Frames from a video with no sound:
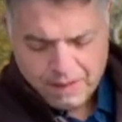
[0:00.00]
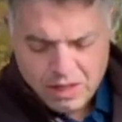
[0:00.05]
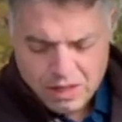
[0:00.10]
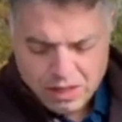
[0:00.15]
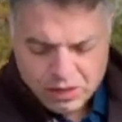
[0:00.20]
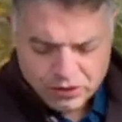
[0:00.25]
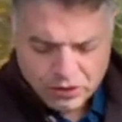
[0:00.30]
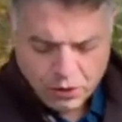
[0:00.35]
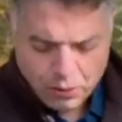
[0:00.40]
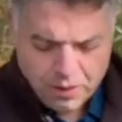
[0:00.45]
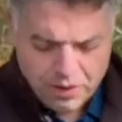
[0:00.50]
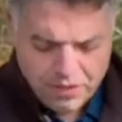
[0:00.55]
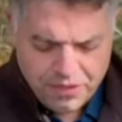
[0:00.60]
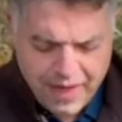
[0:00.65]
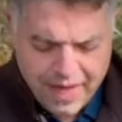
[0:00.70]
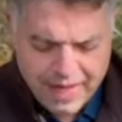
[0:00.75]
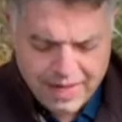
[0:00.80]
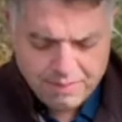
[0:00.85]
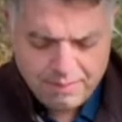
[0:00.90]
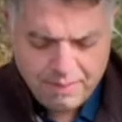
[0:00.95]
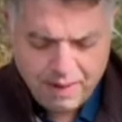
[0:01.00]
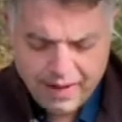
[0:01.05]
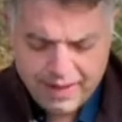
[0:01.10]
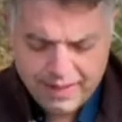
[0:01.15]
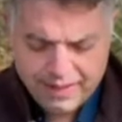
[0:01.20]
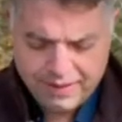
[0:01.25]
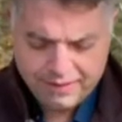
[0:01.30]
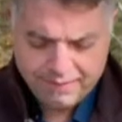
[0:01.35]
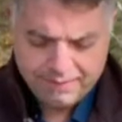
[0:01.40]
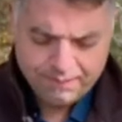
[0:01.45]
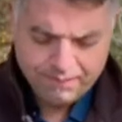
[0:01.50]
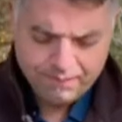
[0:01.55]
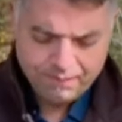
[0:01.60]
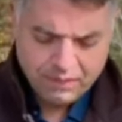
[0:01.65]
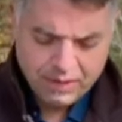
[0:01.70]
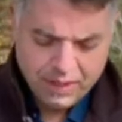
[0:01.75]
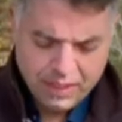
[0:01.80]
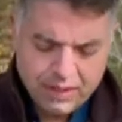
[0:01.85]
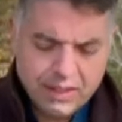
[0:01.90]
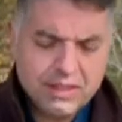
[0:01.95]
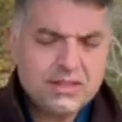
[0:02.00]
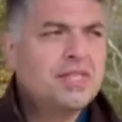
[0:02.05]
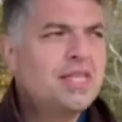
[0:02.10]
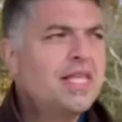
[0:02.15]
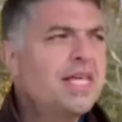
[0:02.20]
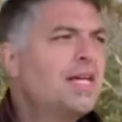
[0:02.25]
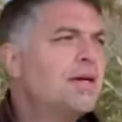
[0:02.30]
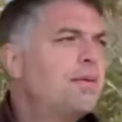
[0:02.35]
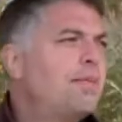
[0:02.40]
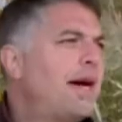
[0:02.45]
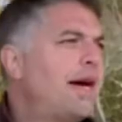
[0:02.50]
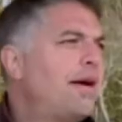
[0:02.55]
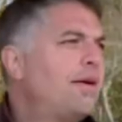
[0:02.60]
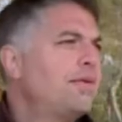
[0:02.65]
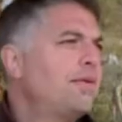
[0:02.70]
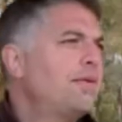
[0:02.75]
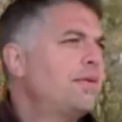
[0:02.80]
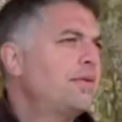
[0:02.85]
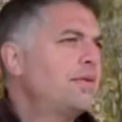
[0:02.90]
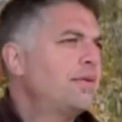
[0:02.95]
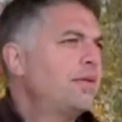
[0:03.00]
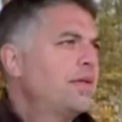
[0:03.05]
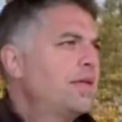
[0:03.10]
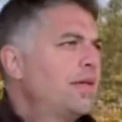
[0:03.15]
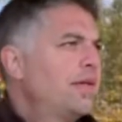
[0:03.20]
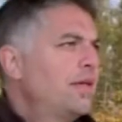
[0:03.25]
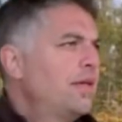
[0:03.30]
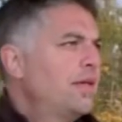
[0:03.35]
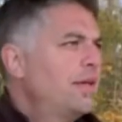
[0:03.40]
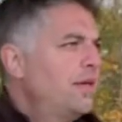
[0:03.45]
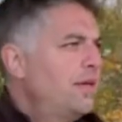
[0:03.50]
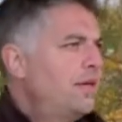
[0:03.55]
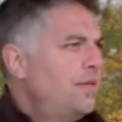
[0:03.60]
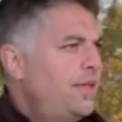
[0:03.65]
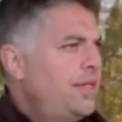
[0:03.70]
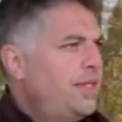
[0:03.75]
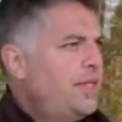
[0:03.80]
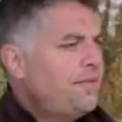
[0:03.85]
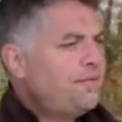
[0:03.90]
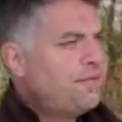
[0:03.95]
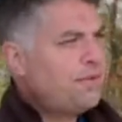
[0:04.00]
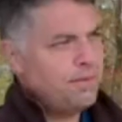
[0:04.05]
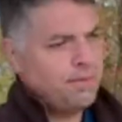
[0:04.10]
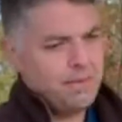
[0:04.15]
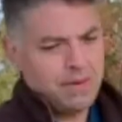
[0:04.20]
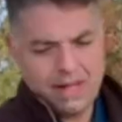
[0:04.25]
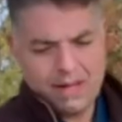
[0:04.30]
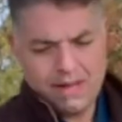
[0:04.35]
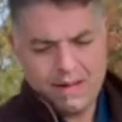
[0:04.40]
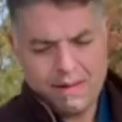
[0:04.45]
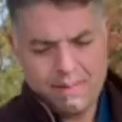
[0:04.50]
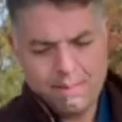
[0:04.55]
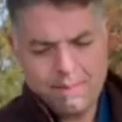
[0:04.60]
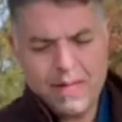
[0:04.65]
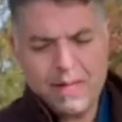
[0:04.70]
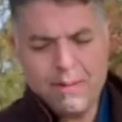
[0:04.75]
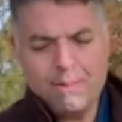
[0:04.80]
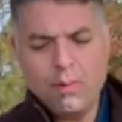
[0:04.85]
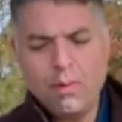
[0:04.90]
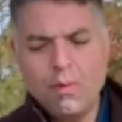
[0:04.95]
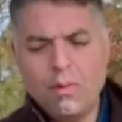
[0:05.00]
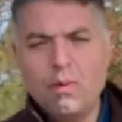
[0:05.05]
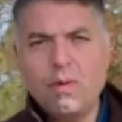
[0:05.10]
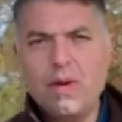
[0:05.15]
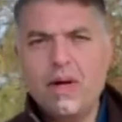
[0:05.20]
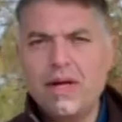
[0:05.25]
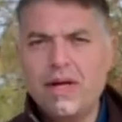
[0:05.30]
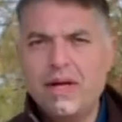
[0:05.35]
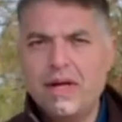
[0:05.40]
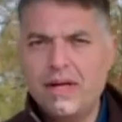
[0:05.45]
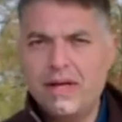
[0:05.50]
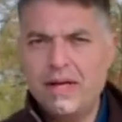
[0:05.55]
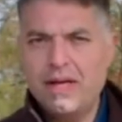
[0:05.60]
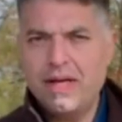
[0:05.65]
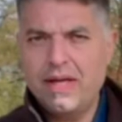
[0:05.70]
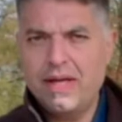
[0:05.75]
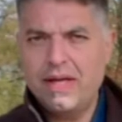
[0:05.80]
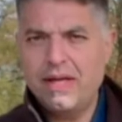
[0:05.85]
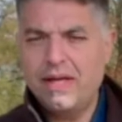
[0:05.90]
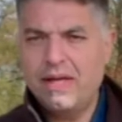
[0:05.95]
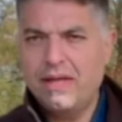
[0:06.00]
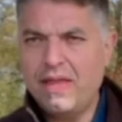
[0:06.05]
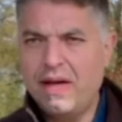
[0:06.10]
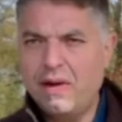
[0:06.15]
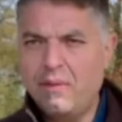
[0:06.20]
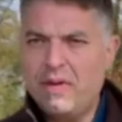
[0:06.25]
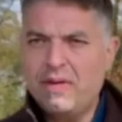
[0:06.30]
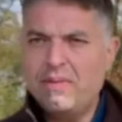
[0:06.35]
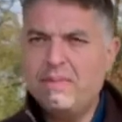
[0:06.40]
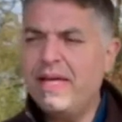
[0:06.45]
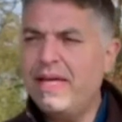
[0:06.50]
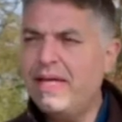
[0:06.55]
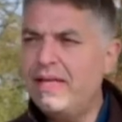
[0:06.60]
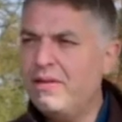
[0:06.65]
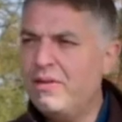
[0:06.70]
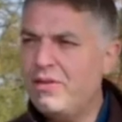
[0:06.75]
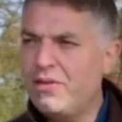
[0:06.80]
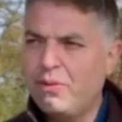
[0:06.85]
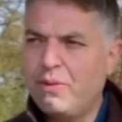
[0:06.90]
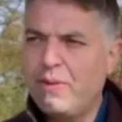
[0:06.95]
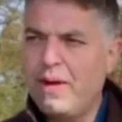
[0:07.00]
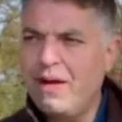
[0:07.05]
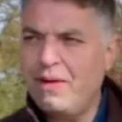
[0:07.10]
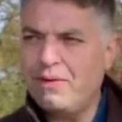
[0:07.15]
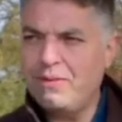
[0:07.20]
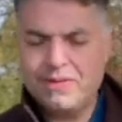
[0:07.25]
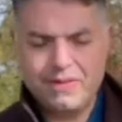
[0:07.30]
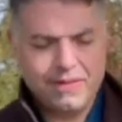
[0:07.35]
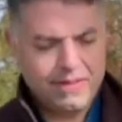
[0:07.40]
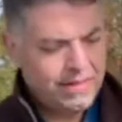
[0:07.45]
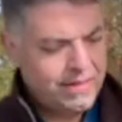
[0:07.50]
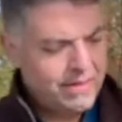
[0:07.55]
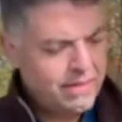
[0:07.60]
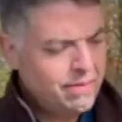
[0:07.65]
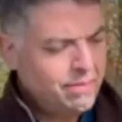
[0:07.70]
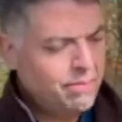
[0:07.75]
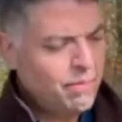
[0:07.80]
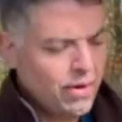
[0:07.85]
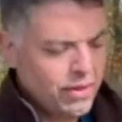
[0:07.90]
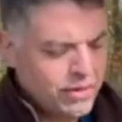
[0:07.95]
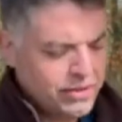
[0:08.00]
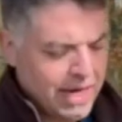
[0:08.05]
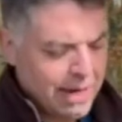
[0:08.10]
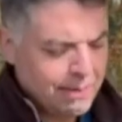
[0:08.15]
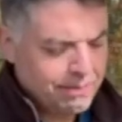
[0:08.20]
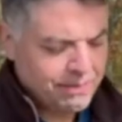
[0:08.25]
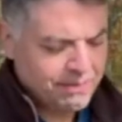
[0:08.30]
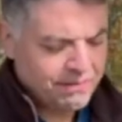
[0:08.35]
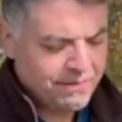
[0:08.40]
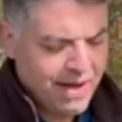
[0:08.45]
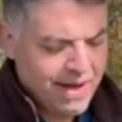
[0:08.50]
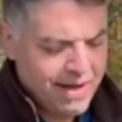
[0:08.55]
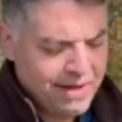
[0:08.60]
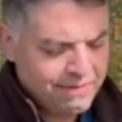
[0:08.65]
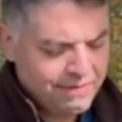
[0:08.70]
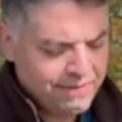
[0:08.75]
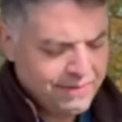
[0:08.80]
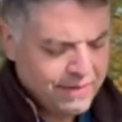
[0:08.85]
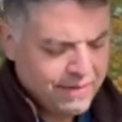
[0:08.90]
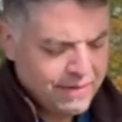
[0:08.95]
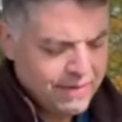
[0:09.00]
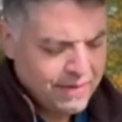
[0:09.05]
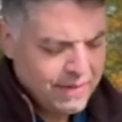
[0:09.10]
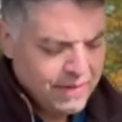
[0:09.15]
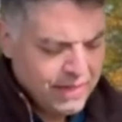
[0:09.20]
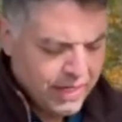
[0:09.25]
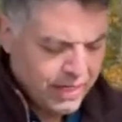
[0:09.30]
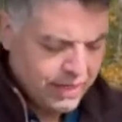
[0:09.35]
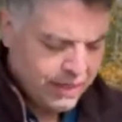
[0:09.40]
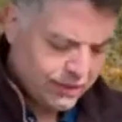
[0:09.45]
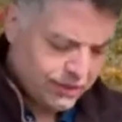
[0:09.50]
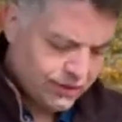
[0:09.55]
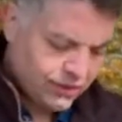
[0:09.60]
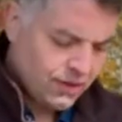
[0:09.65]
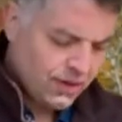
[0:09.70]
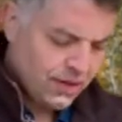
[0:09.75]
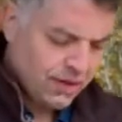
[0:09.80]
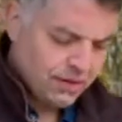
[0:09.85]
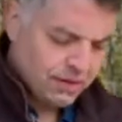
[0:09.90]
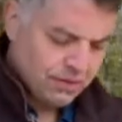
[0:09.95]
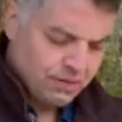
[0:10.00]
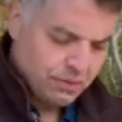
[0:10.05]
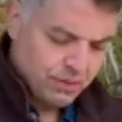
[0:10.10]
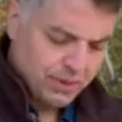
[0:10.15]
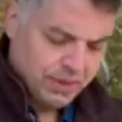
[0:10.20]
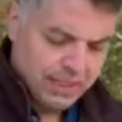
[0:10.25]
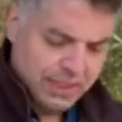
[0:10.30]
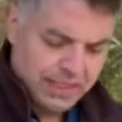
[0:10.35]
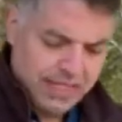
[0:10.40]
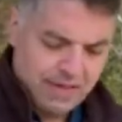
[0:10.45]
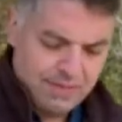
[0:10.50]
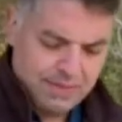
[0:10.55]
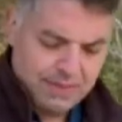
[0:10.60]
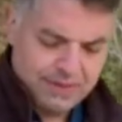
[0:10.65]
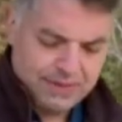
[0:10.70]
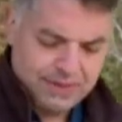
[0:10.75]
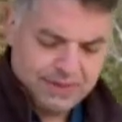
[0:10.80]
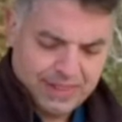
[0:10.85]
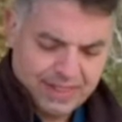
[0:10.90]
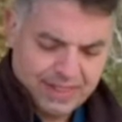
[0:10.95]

So with that in mind, let's think about the different people that we meet throughout Mark chapter 5. And let's start with the demons.